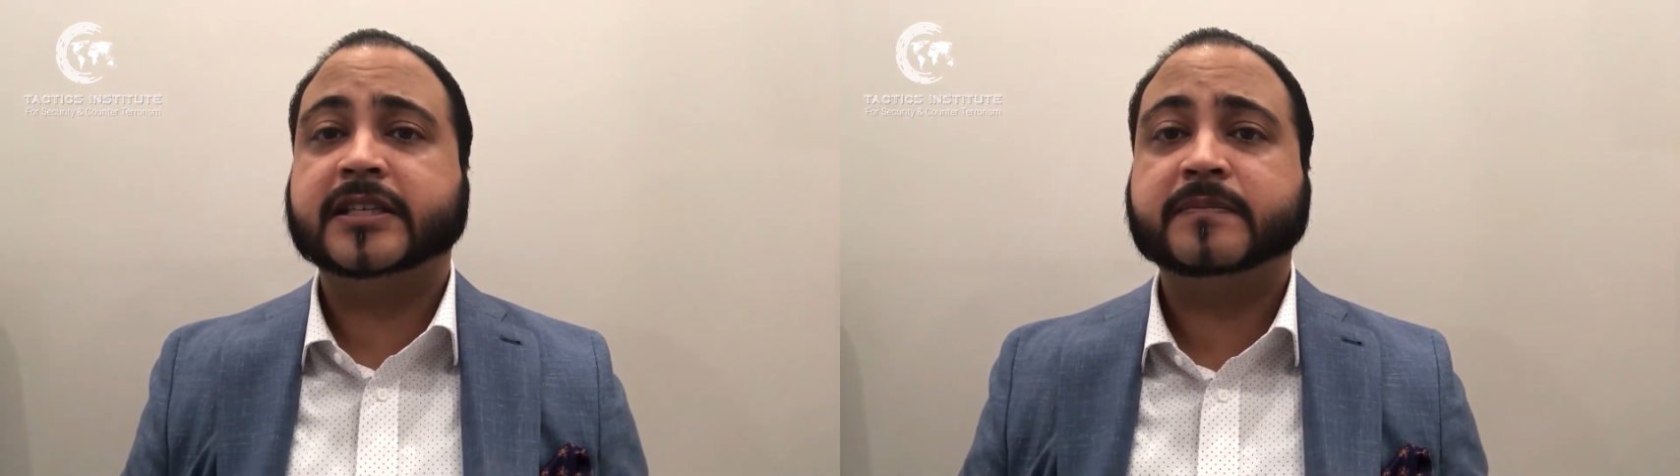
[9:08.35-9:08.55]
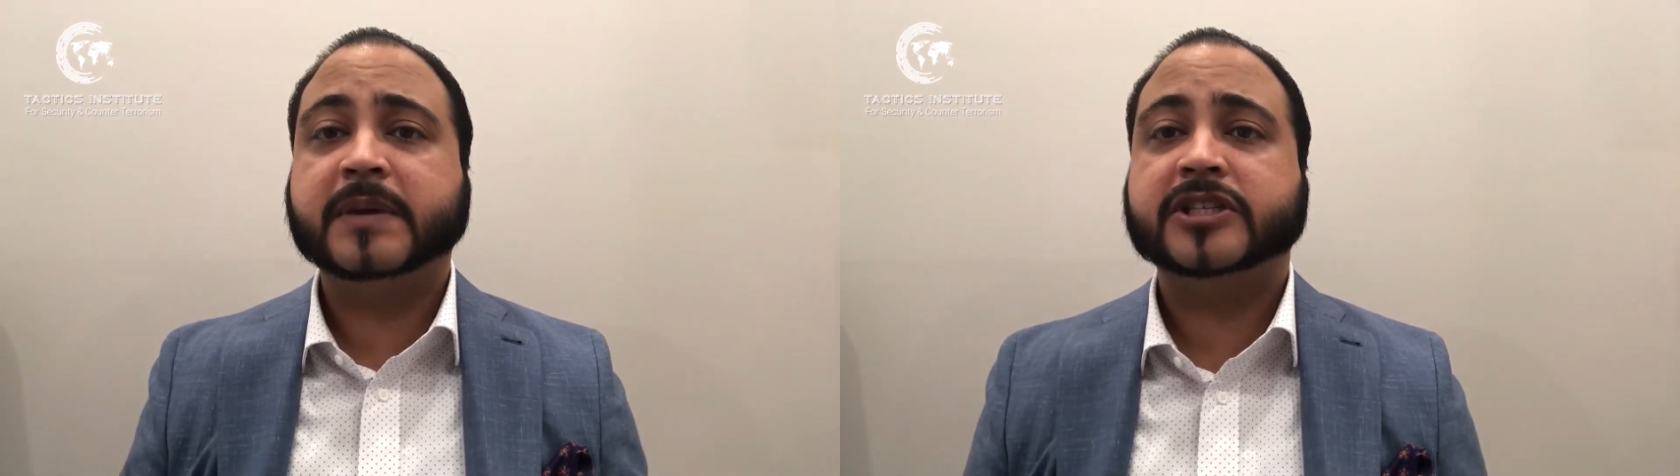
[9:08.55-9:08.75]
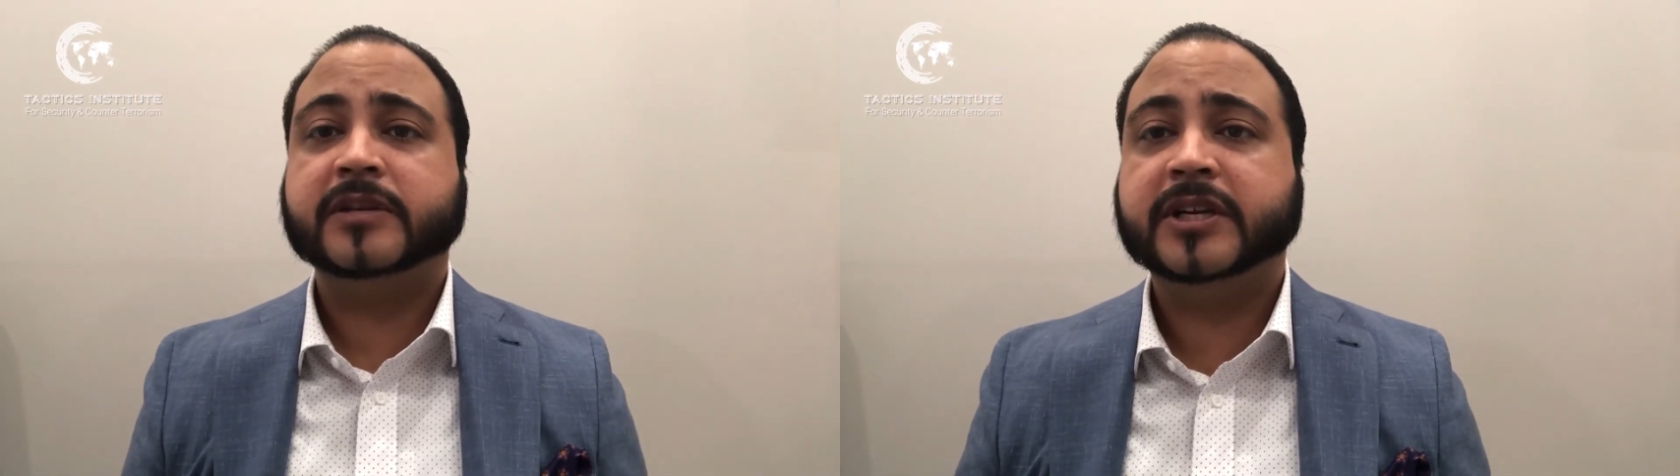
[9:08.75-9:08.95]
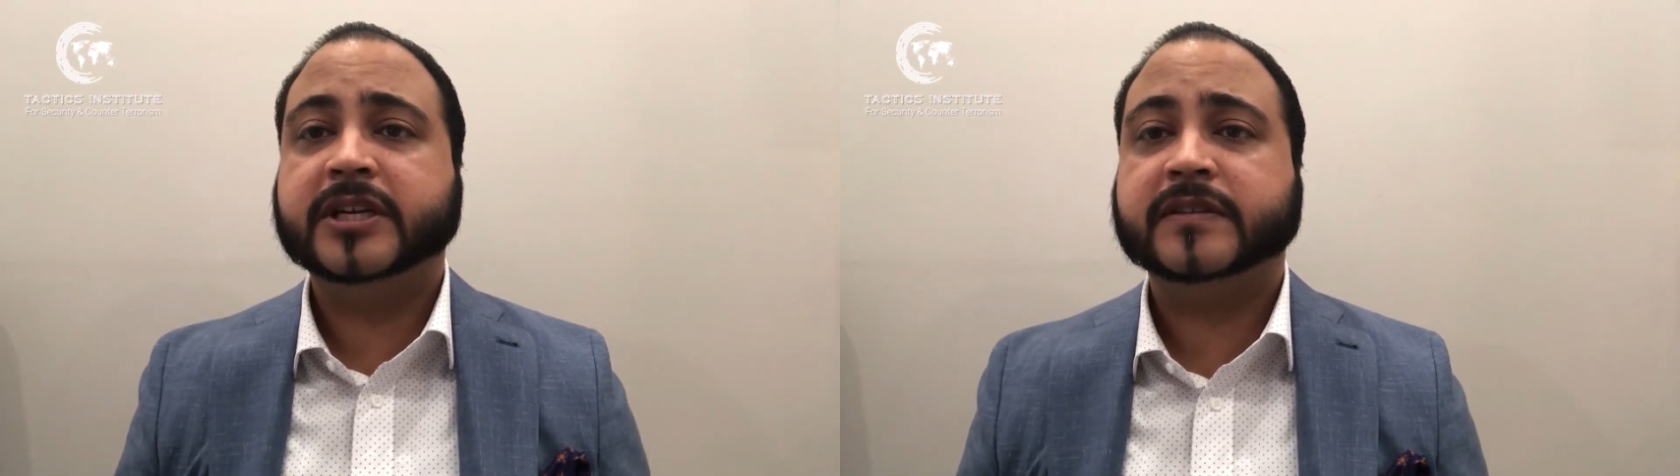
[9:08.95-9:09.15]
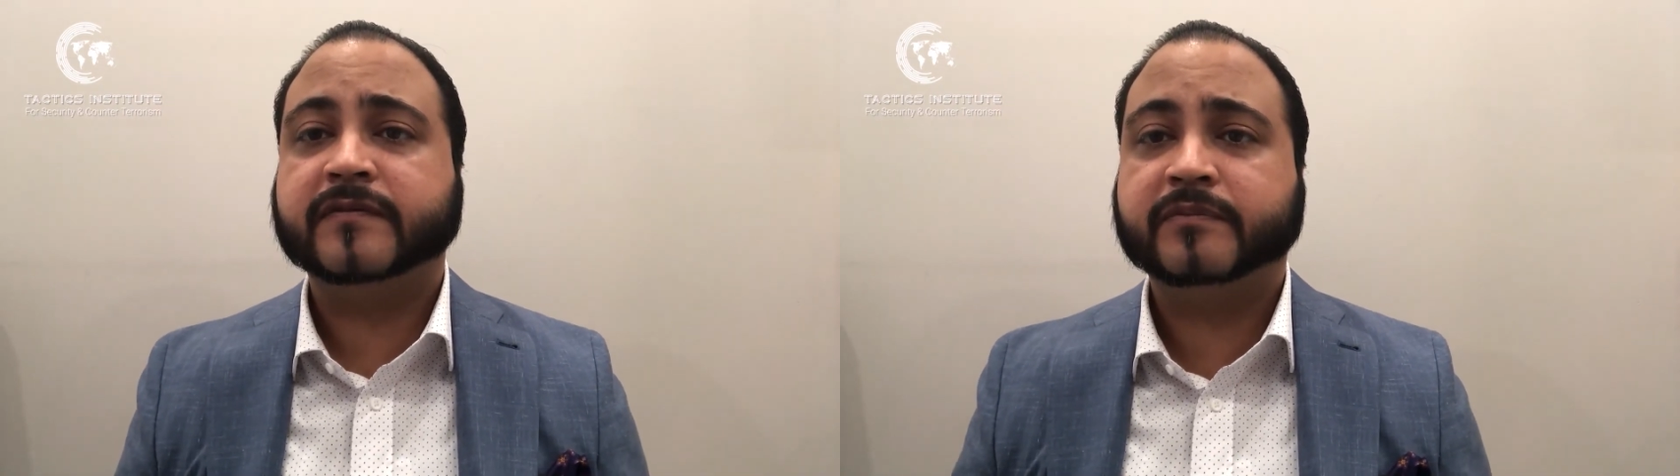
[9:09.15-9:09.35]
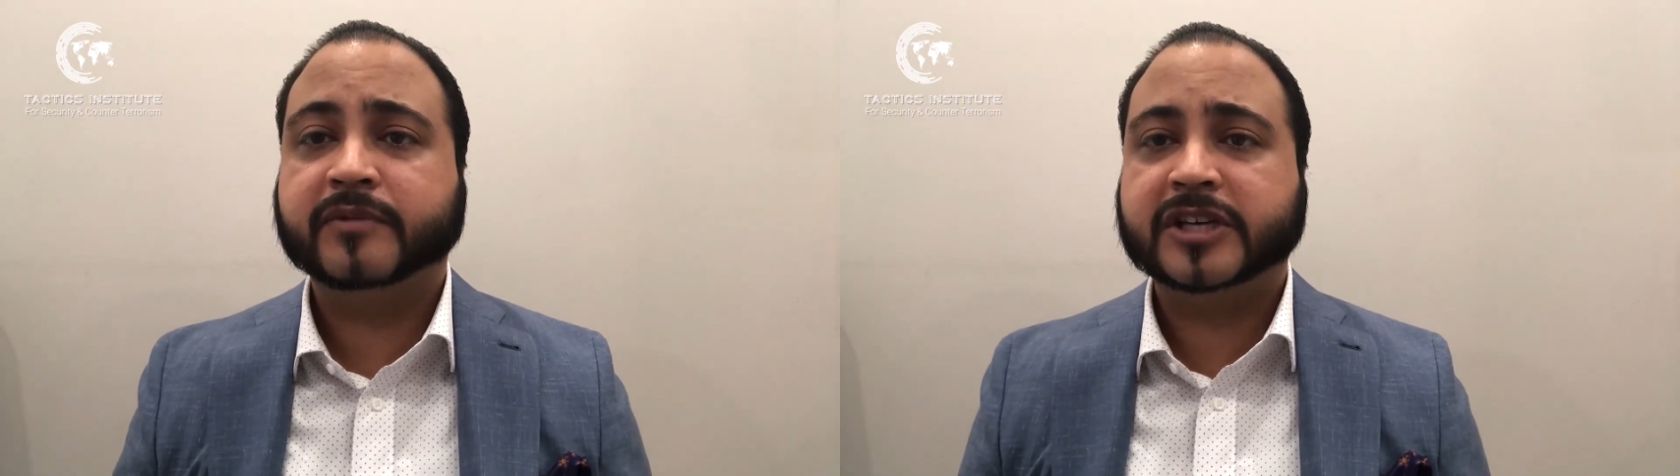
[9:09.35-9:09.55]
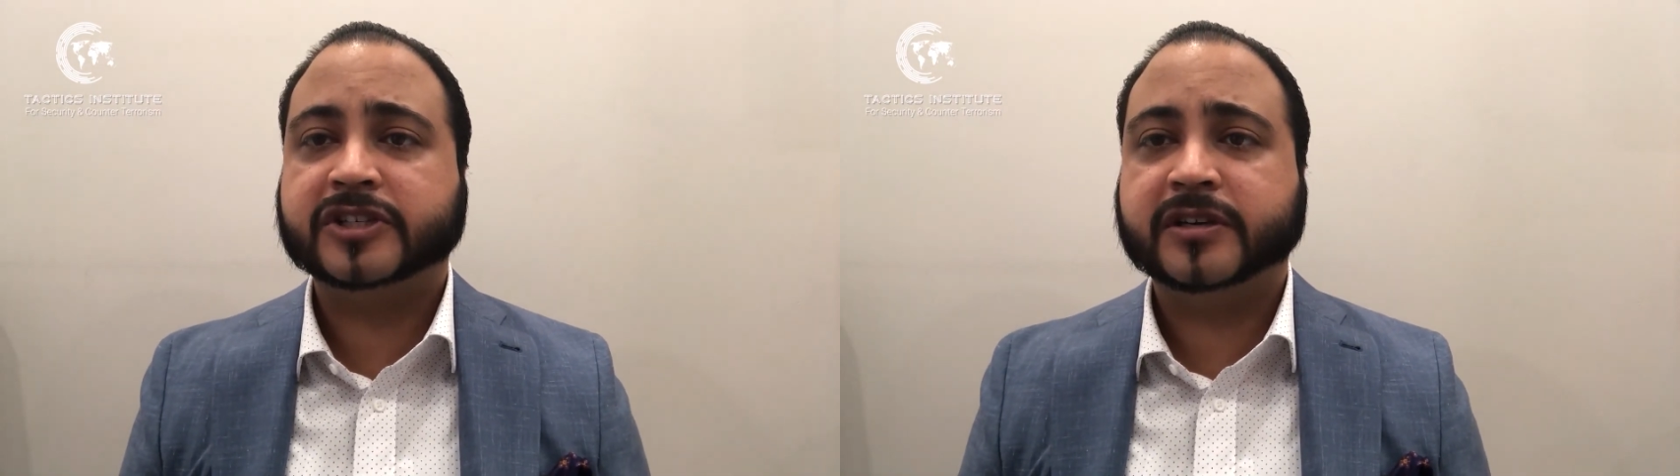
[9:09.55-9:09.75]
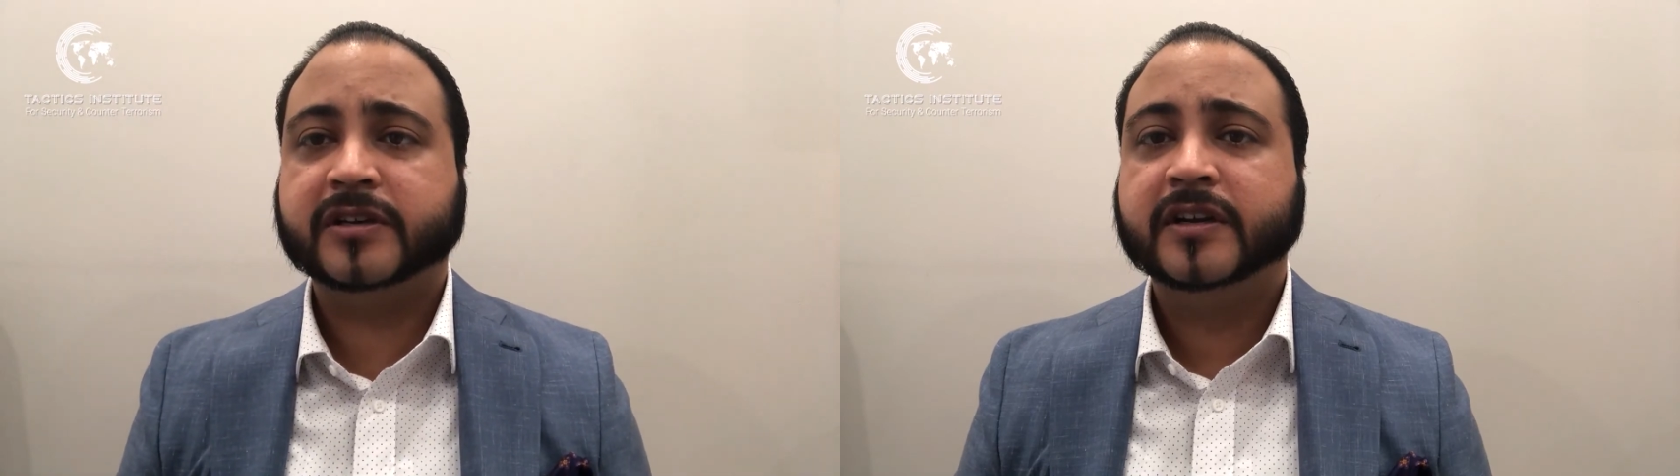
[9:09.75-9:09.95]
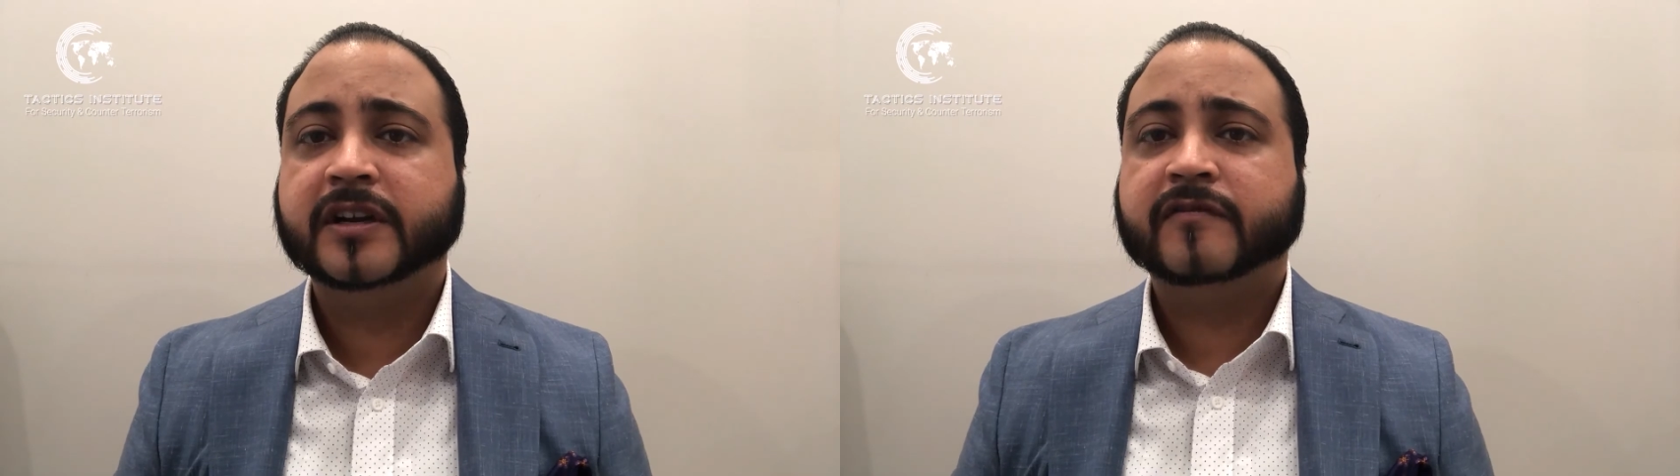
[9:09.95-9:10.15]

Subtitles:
especially because of pressure